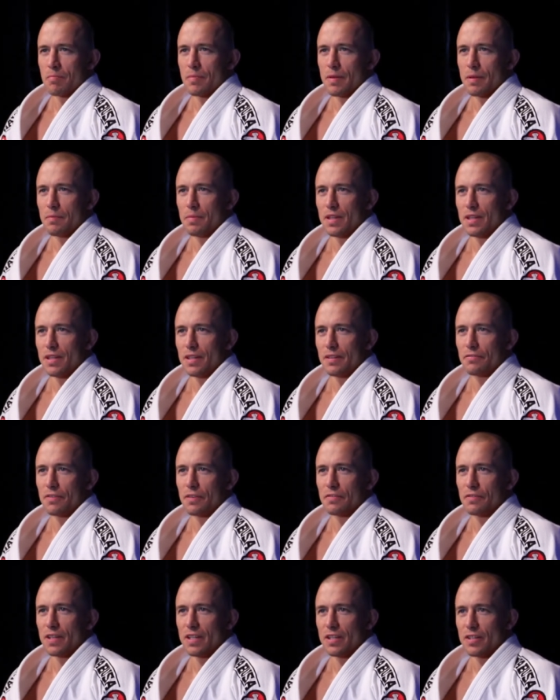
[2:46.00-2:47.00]
maybe
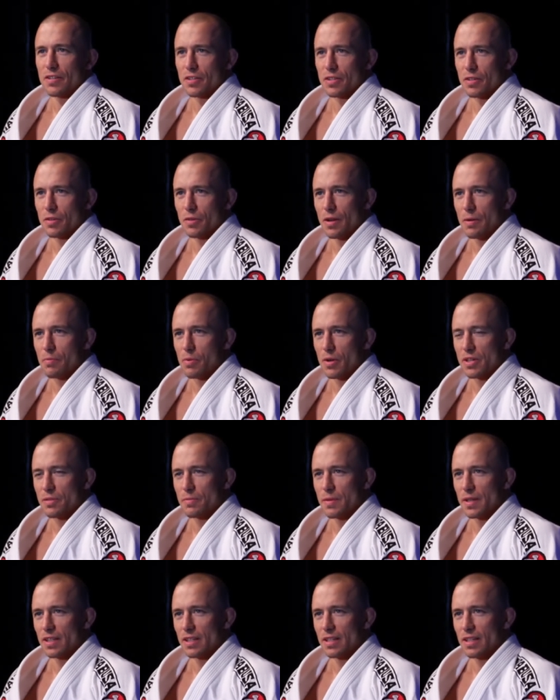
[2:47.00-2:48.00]
15 years old
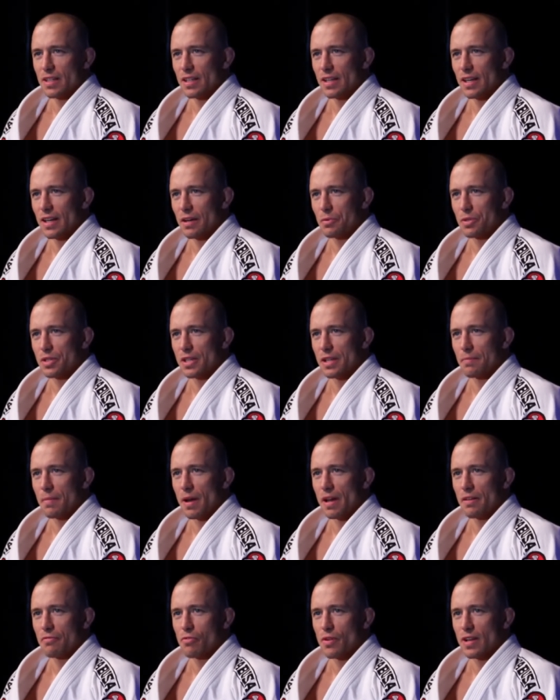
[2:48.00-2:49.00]
approximately. I was at
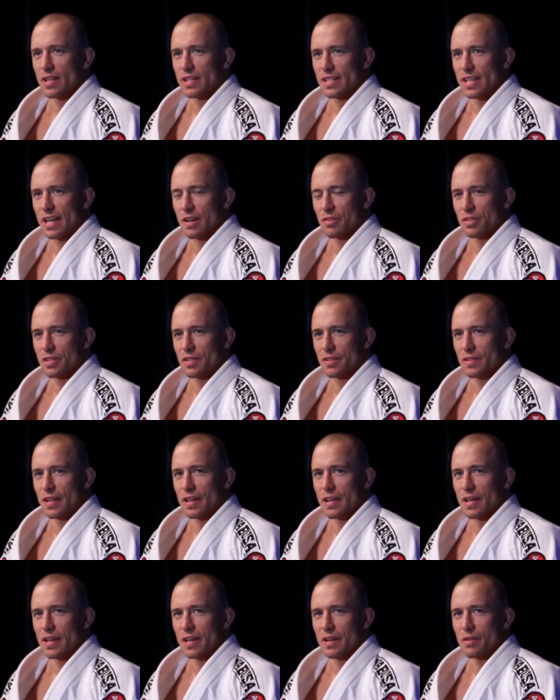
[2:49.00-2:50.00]
my friend's house
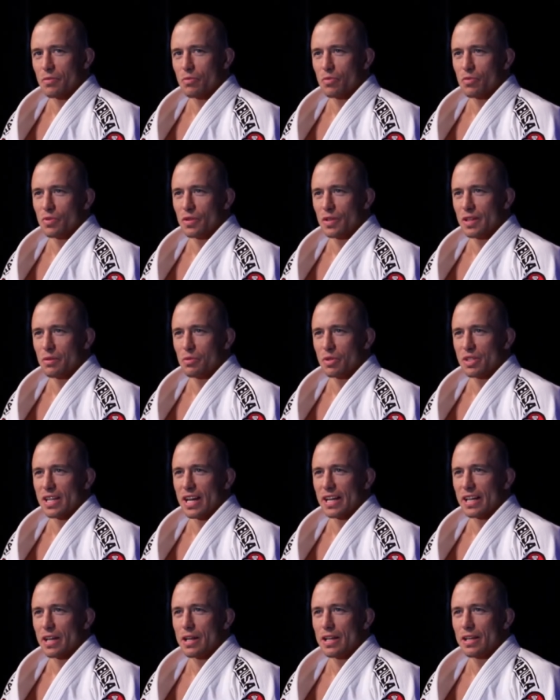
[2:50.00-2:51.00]
and uh, it was
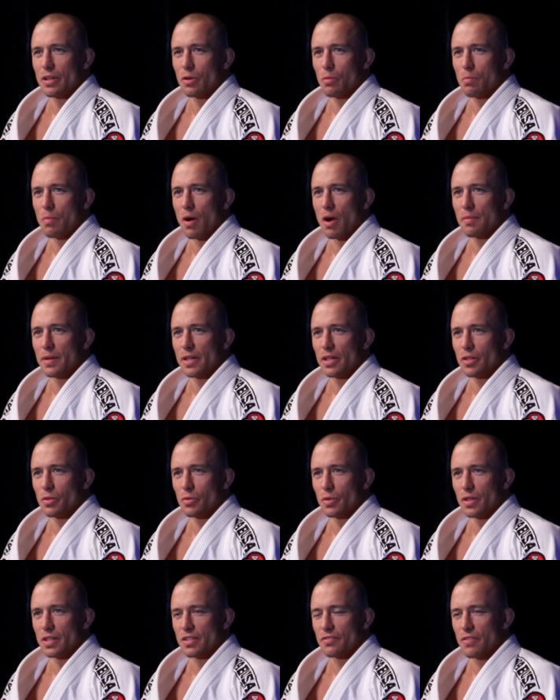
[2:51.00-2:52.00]
like a little barbecue
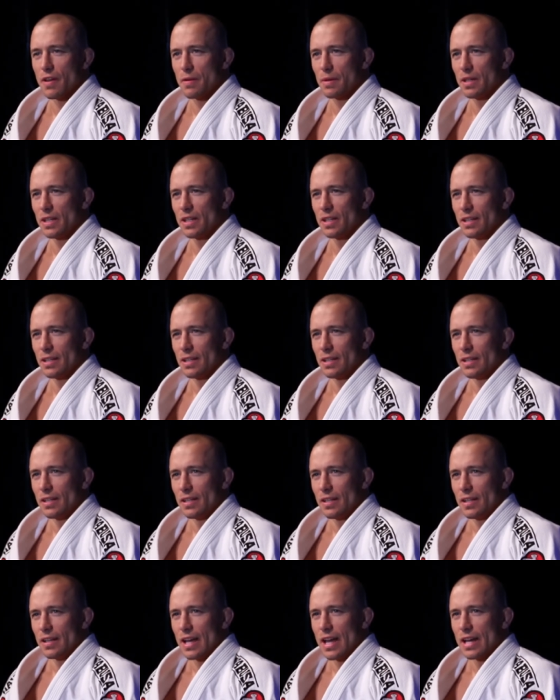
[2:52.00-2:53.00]
with his family,
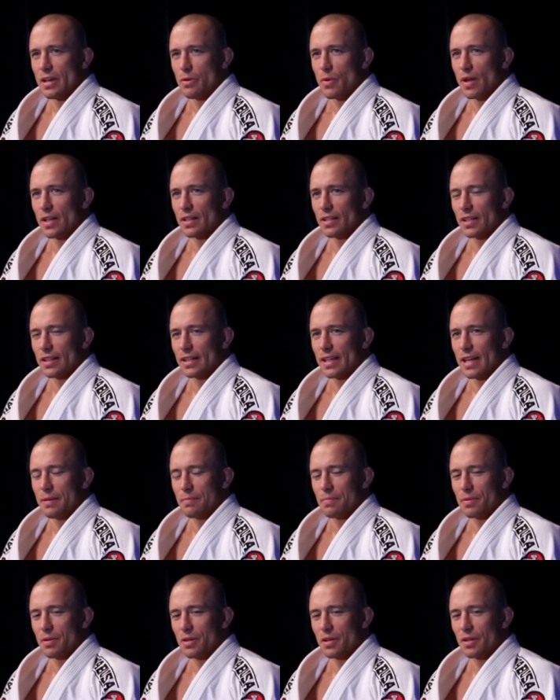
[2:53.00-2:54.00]
and he rented a tape,
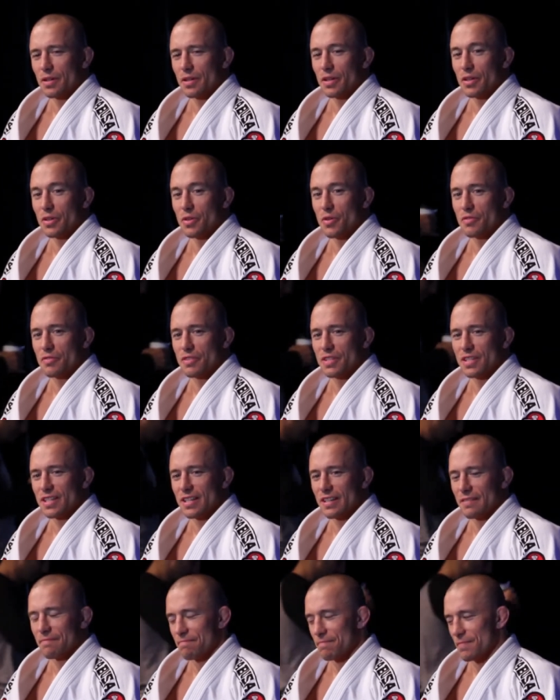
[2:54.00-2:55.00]
the UFC,
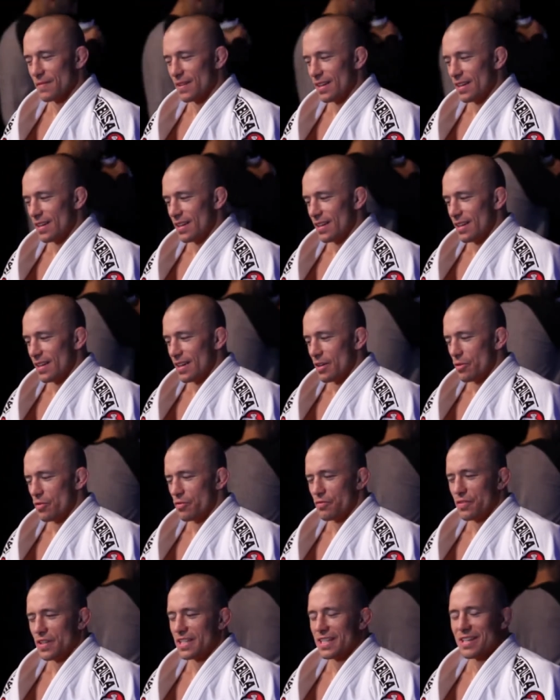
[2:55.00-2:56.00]

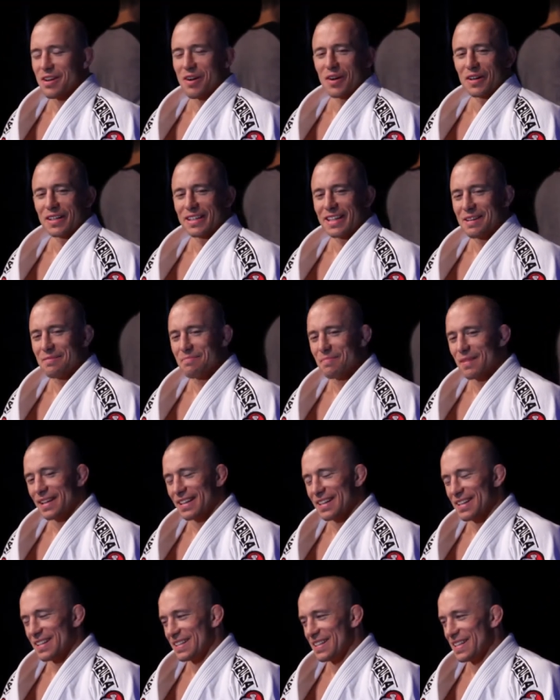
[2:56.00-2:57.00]
with VCR tape back
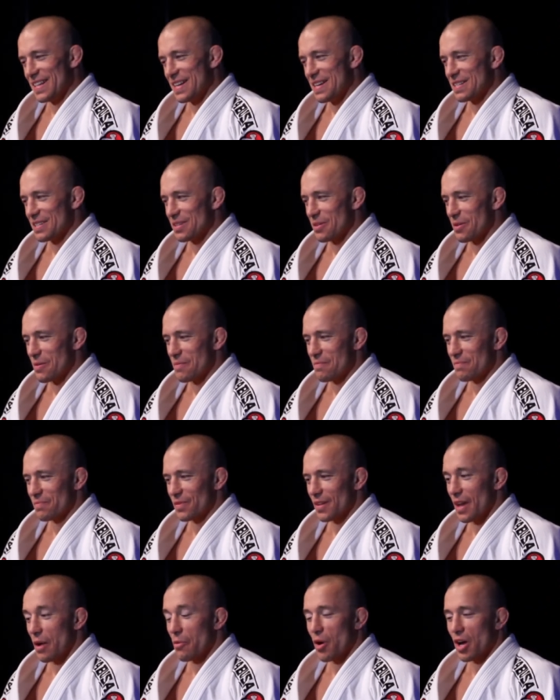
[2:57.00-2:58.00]
in the day. so um,
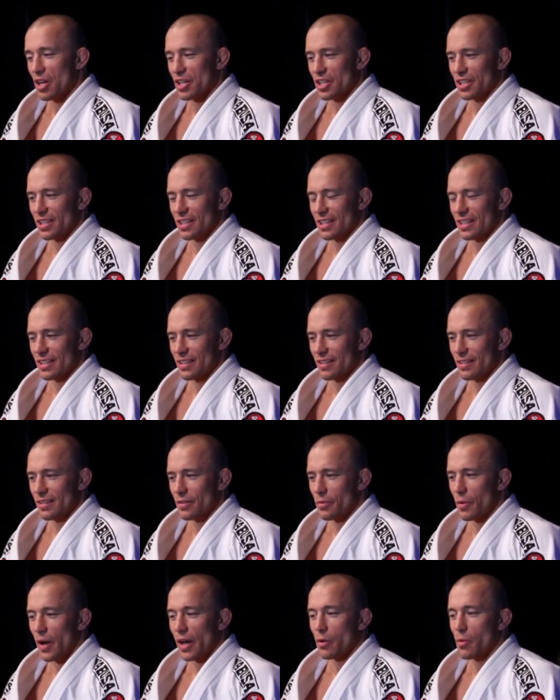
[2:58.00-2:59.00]
I watched it and
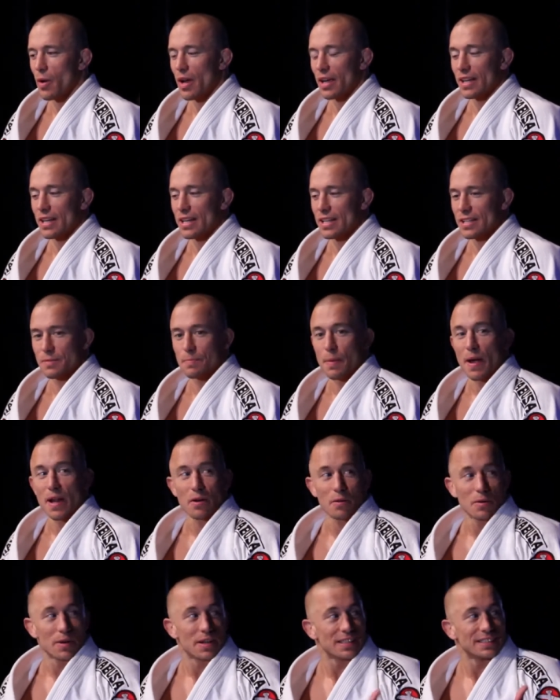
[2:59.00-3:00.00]
right away I got
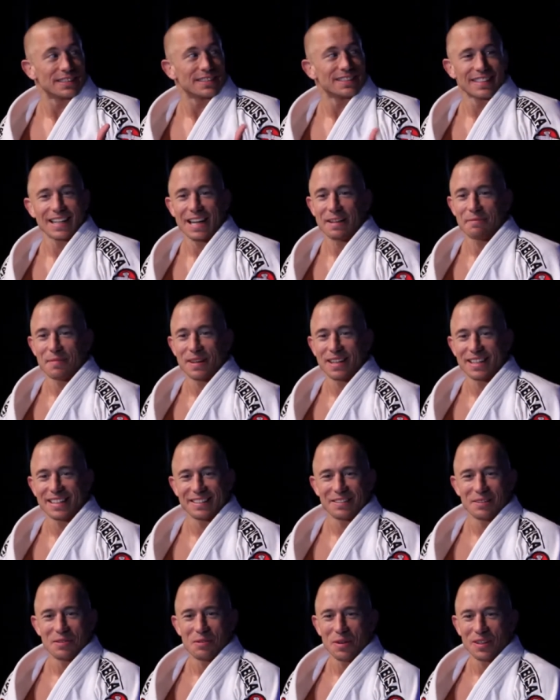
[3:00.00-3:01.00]
inspired when I saw that man
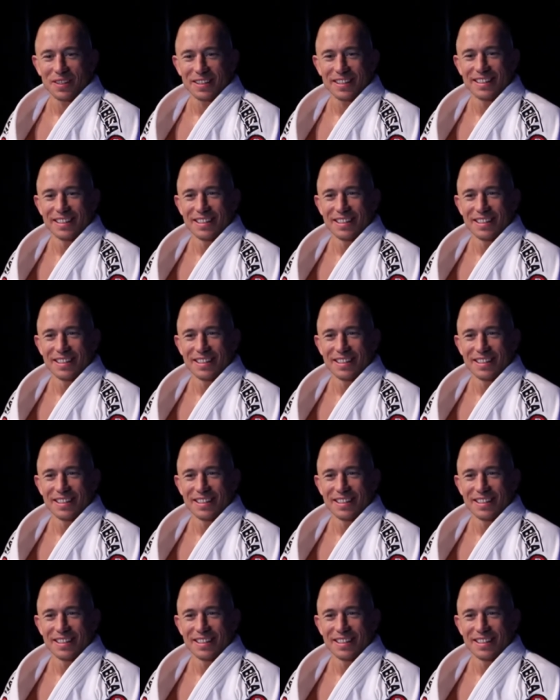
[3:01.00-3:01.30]
one